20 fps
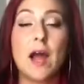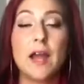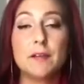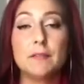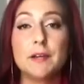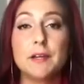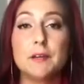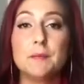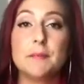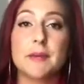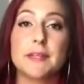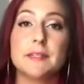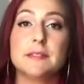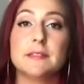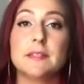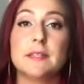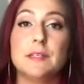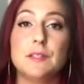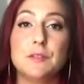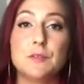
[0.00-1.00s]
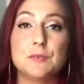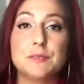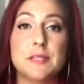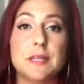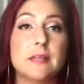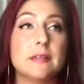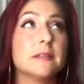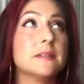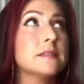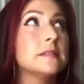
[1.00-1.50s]
recommend
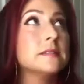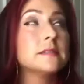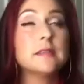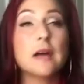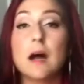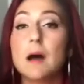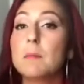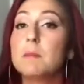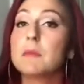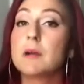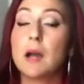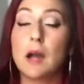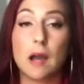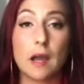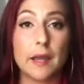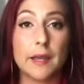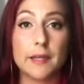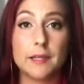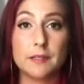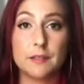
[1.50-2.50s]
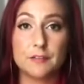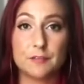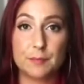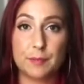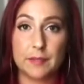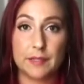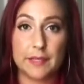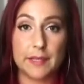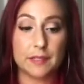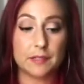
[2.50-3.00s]
using some kind of
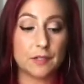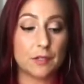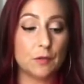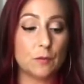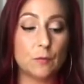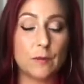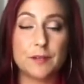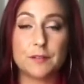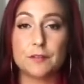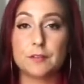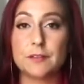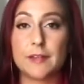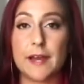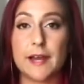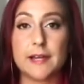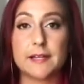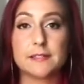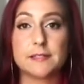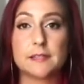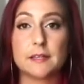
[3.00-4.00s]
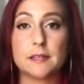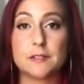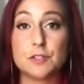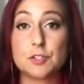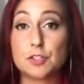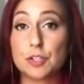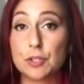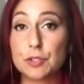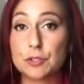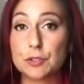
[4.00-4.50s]
planner, whether that's a
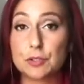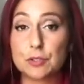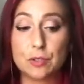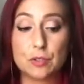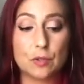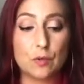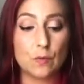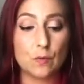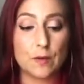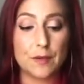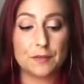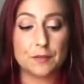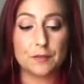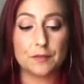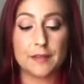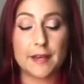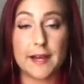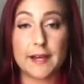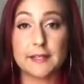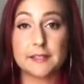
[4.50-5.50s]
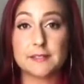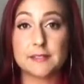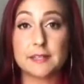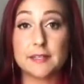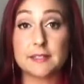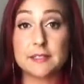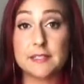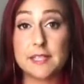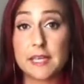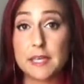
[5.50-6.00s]
journal, whether that's a
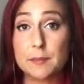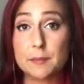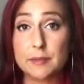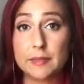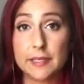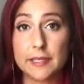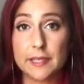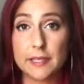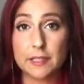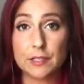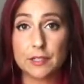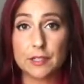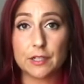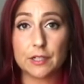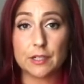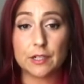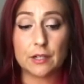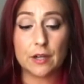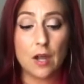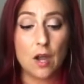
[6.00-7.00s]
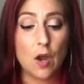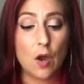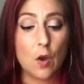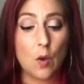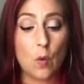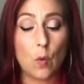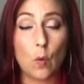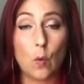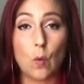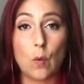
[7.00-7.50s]
day planner,
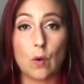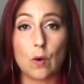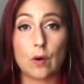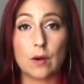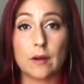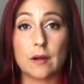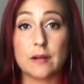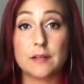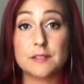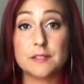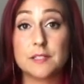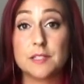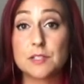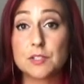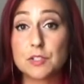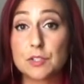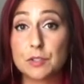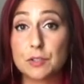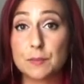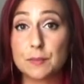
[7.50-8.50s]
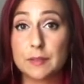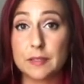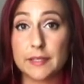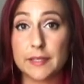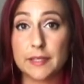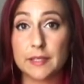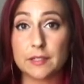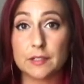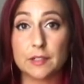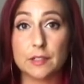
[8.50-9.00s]
or a digital
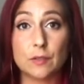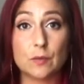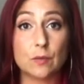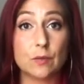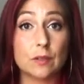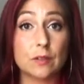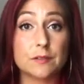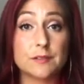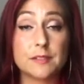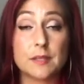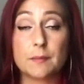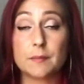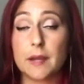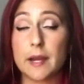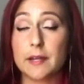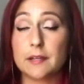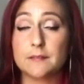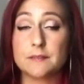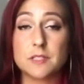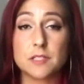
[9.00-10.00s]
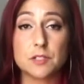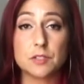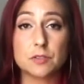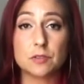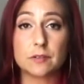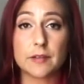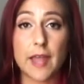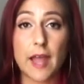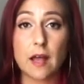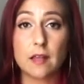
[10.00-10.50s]
planner, or some kind of digital
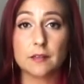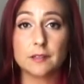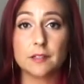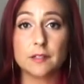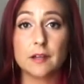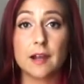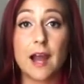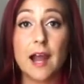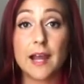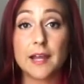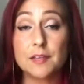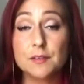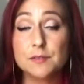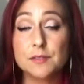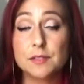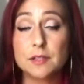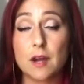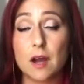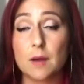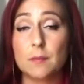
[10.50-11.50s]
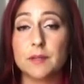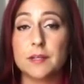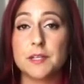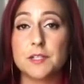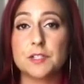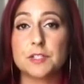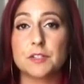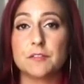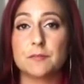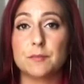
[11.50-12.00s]
calendar. I use a
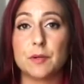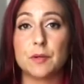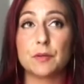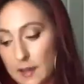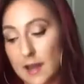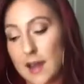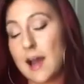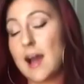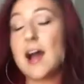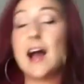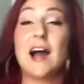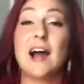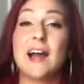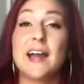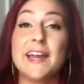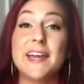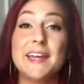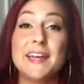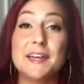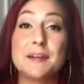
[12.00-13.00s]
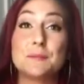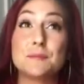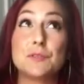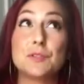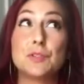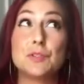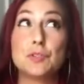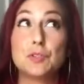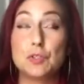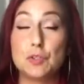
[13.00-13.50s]
combination of both. I am
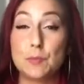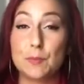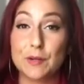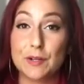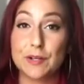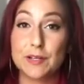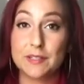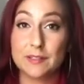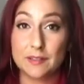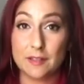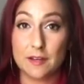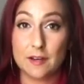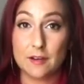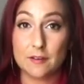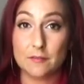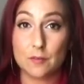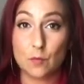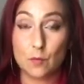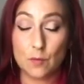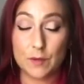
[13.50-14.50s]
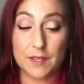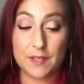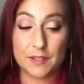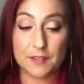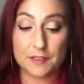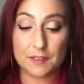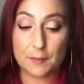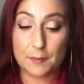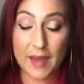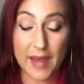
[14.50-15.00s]
super in love
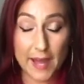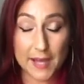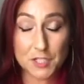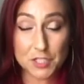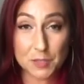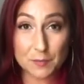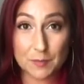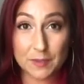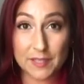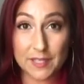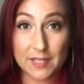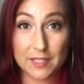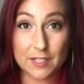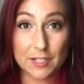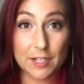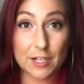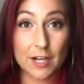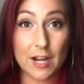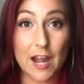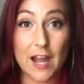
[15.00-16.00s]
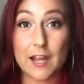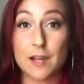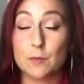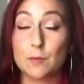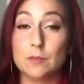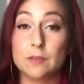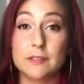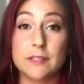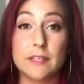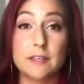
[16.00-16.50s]
with the Passion Planner. I
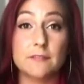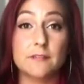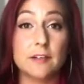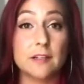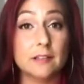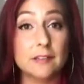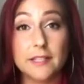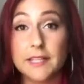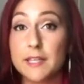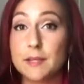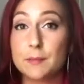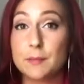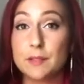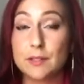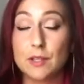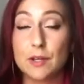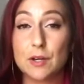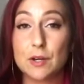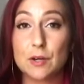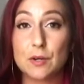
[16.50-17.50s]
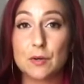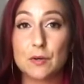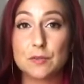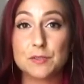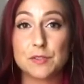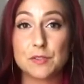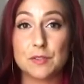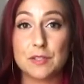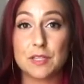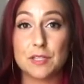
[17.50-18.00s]
will leave a link below
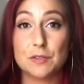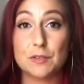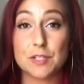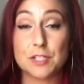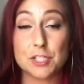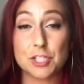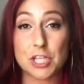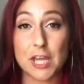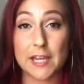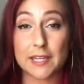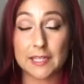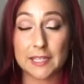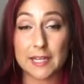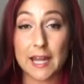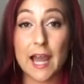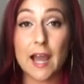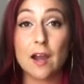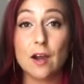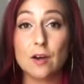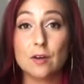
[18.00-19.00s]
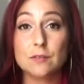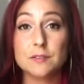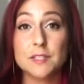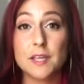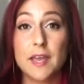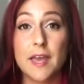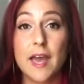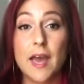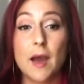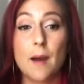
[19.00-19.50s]
so that you can check it out.
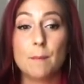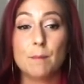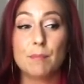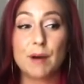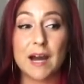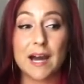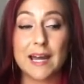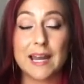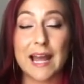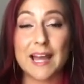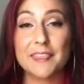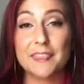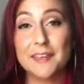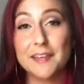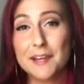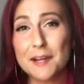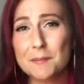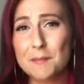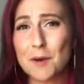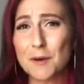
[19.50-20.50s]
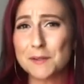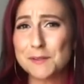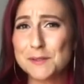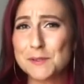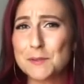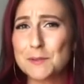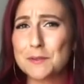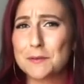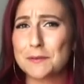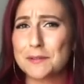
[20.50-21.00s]
But I think I'm
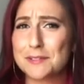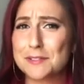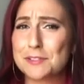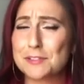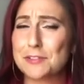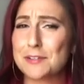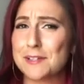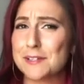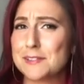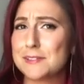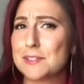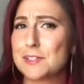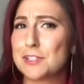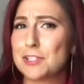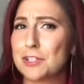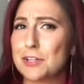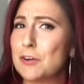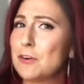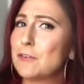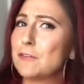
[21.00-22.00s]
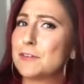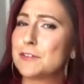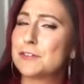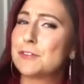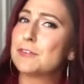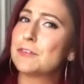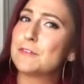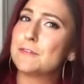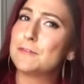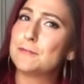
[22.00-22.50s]
also going to transition over
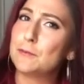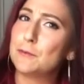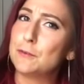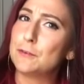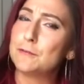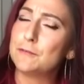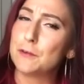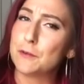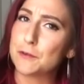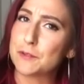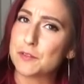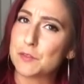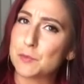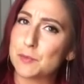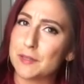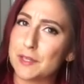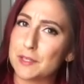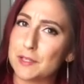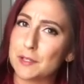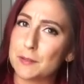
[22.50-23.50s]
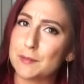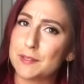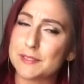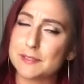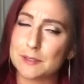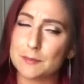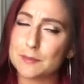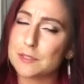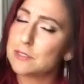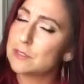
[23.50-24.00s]
to the Full Focus Planner because
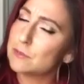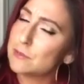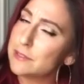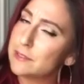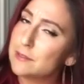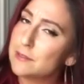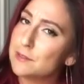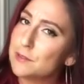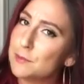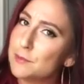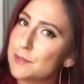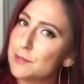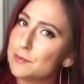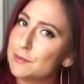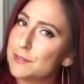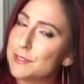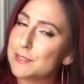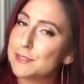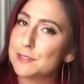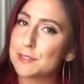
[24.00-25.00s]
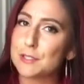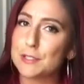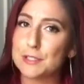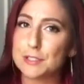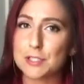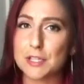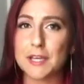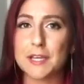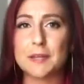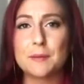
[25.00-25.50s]
I've been doing a little bit of research
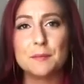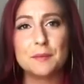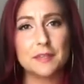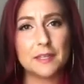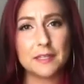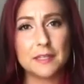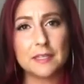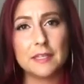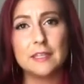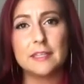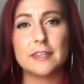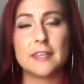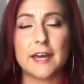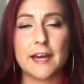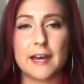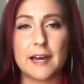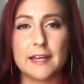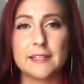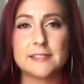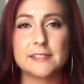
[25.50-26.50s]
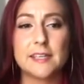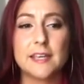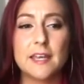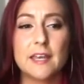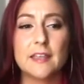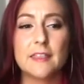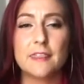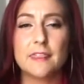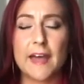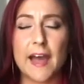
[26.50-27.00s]
and I'm thinking that
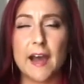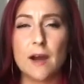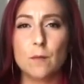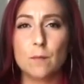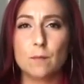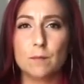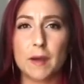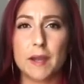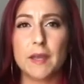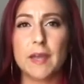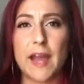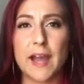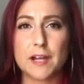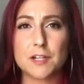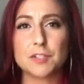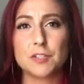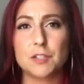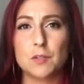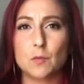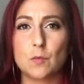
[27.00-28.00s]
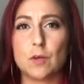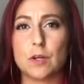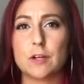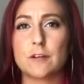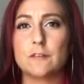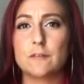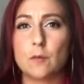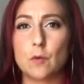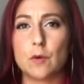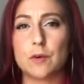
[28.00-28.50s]
that might actually work
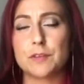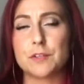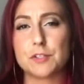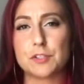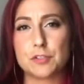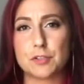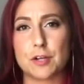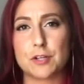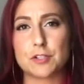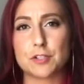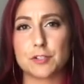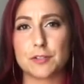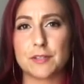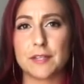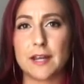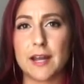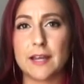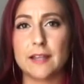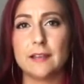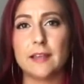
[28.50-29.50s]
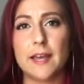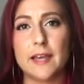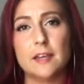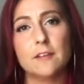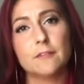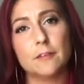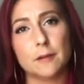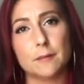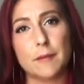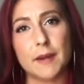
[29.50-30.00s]
for the structure that I like
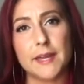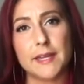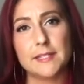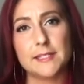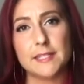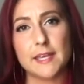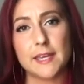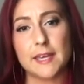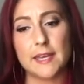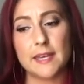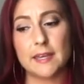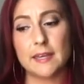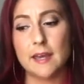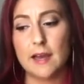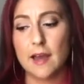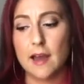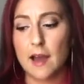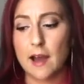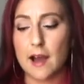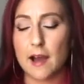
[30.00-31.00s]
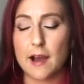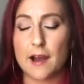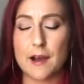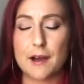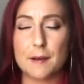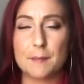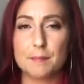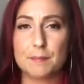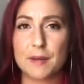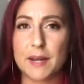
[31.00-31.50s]
for my day.
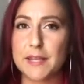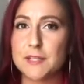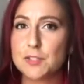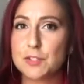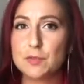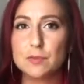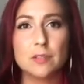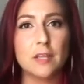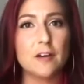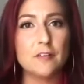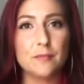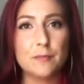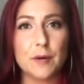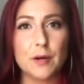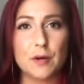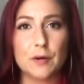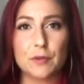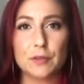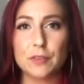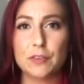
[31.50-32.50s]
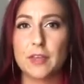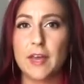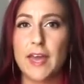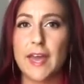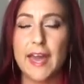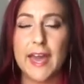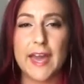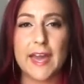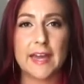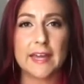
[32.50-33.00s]
But I do love both,
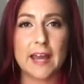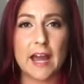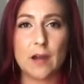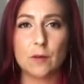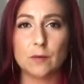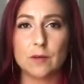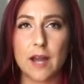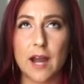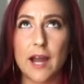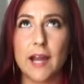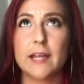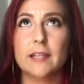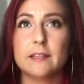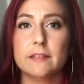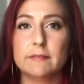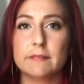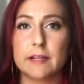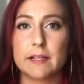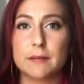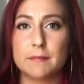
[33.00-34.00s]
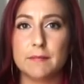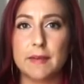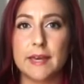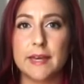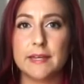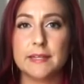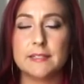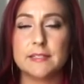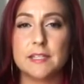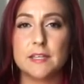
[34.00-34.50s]
and I would highly
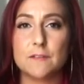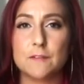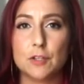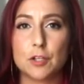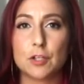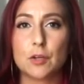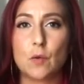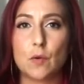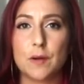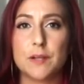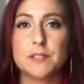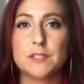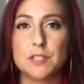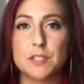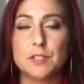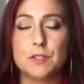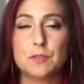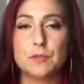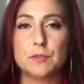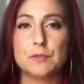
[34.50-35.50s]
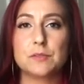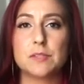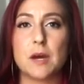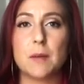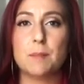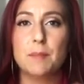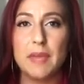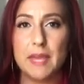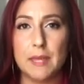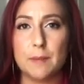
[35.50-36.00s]
recommend, if you're going to use a
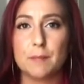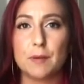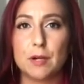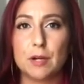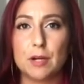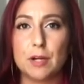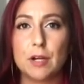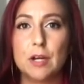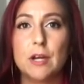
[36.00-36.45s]
paper